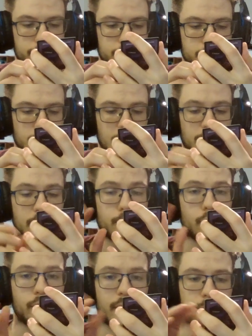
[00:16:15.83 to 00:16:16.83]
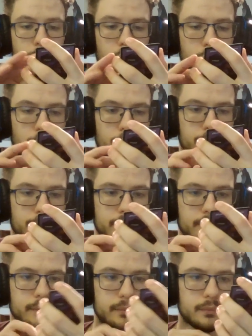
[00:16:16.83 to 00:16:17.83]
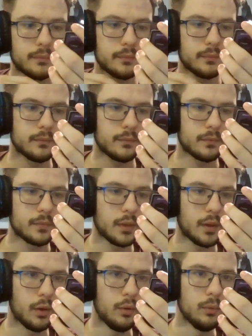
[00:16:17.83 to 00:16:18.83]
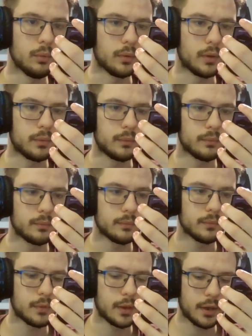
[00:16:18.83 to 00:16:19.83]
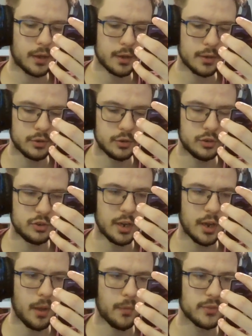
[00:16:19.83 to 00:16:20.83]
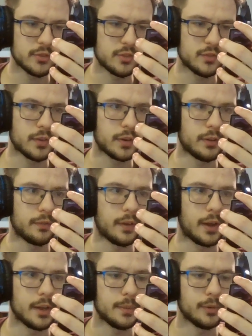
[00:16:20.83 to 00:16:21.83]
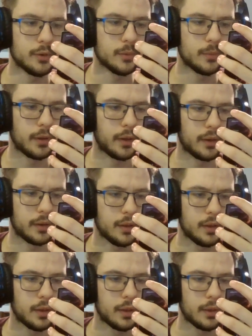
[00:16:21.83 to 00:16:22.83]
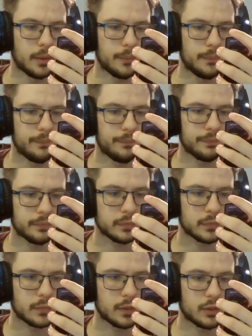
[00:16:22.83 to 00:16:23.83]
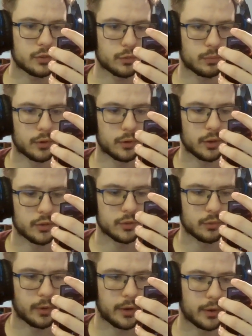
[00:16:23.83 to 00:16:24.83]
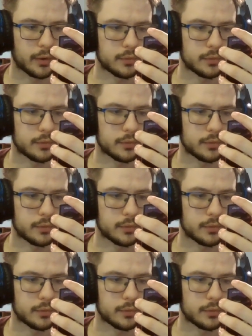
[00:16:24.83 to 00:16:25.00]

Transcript: if they both have partner. Oh, I doubt this is very valuable, but it's a rare.